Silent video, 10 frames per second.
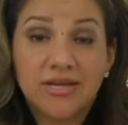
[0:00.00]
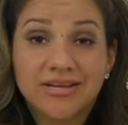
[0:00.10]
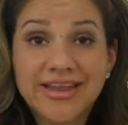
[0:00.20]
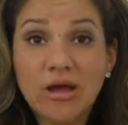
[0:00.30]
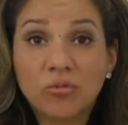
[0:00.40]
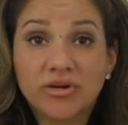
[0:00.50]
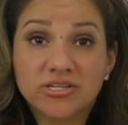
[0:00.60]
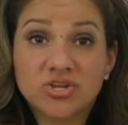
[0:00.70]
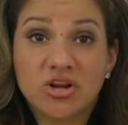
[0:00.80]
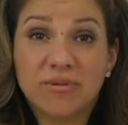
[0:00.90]
Now we're
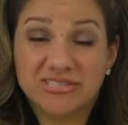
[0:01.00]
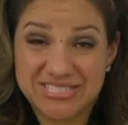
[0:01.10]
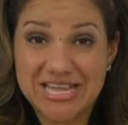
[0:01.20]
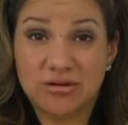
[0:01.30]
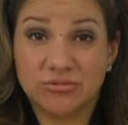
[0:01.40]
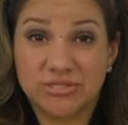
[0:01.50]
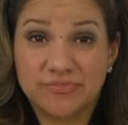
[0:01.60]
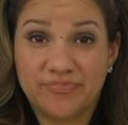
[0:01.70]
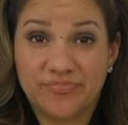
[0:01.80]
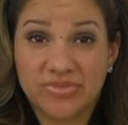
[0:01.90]
going to talk about sound.
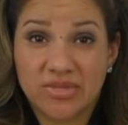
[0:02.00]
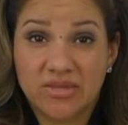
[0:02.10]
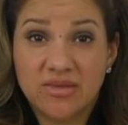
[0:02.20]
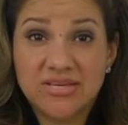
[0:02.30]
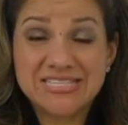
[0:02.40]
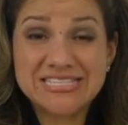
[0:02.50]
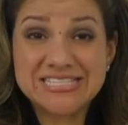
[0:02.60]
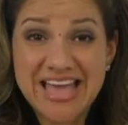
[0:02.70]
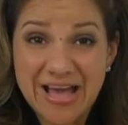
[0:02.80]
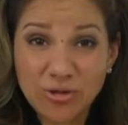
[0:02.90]

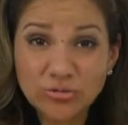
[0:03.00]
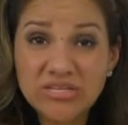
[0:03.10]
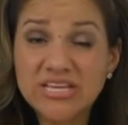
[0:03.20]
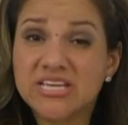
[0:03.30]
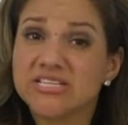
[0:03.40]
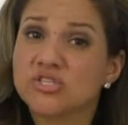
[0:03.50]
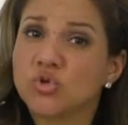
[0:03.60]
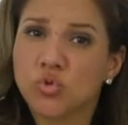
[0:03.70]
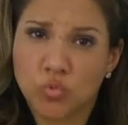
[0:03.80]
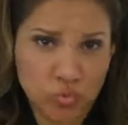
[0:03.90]
Sound is
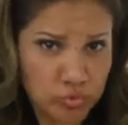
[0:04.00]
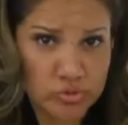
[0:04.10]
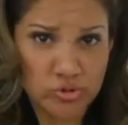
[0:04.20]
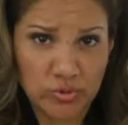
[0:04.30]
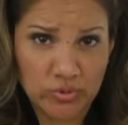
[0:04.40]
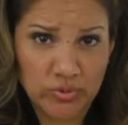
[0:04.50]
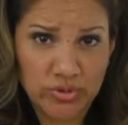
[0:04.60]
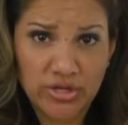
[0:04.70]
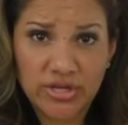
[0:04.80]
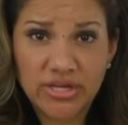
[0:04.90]
crucial
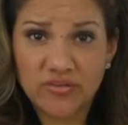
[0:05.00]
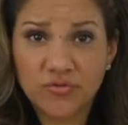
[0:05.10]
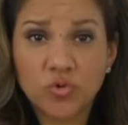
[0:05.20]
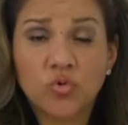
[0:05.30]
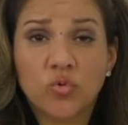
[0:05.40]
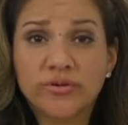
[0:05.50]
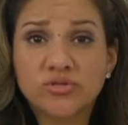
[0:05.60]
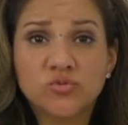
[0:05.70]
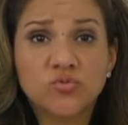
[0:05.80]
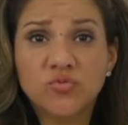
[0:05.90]
if you're going
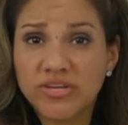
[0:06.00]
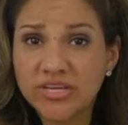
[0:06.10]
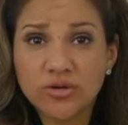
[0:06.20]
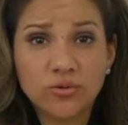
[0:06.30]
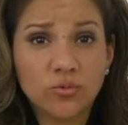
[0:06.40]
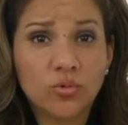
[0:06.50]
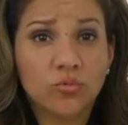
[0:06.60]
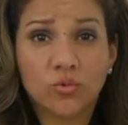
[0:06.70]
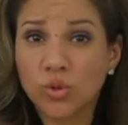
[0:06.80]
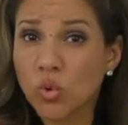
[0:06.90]
to video
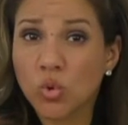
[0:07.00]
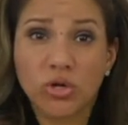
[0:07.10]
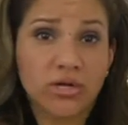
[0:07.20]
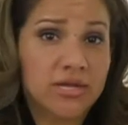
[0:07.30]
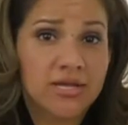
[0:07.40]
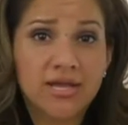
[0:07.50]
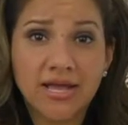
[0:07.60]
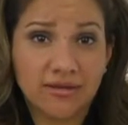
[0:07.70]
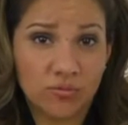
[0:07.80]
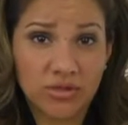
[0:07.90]
record
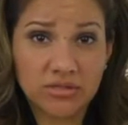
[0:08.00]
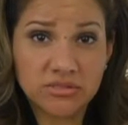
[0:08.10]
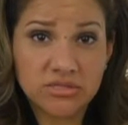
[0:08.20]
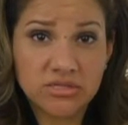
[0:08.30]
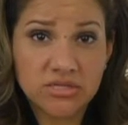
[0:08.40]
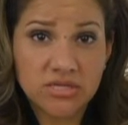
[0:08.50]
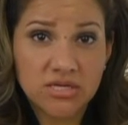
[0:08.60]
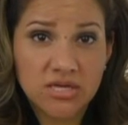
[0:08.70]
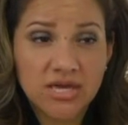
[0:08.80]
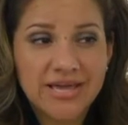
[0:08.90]
anyone.
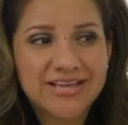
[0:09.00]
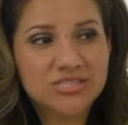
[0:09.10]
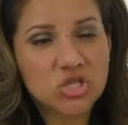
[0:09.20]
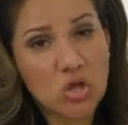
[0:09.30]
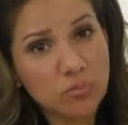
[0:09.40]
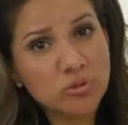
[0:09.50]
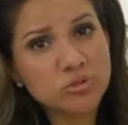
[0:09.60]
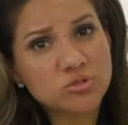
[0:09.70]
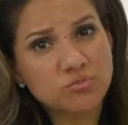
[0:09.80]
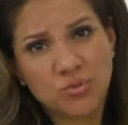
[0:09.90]
It's
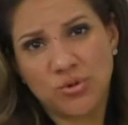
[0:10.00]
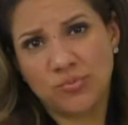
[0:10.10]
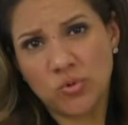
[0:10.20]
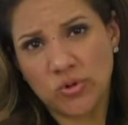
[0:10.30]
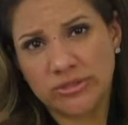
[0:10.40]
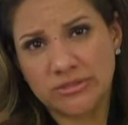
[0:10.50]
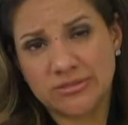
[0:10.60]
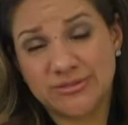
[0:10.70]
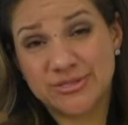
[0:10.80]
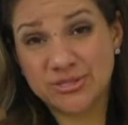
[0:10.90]
almost more
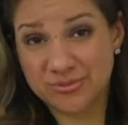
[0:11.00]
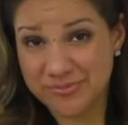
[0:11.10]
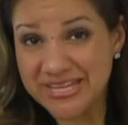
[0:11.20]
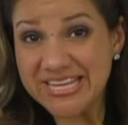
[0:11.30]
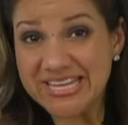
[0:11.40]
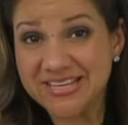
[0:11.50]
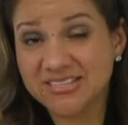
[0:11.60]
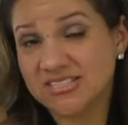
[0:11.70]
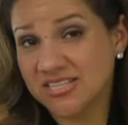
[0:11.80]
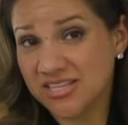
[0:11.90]
important to me
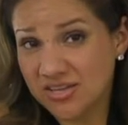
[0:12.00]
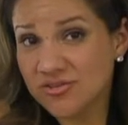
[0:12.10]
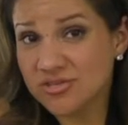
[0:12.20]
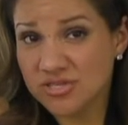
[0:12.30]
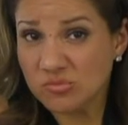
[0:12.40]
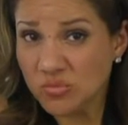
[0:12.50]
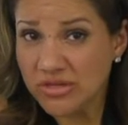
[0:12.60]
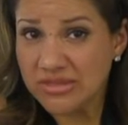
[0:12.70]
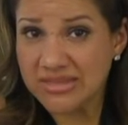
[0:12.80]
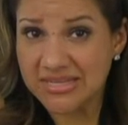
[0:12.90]
to hear
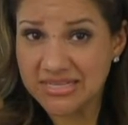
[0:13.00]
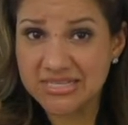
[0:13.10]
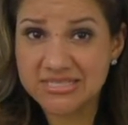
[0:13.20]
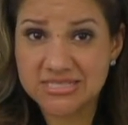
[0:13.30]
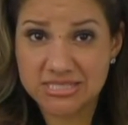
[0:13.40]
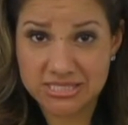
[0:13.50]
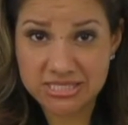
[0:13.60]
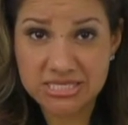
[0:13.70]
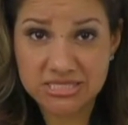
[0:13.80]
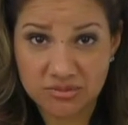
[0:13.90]
someone than it is to
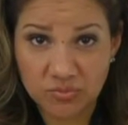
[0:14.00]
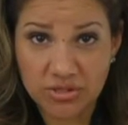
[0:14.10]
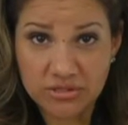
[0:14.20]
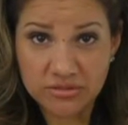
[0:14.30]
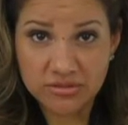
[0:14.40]
see someone.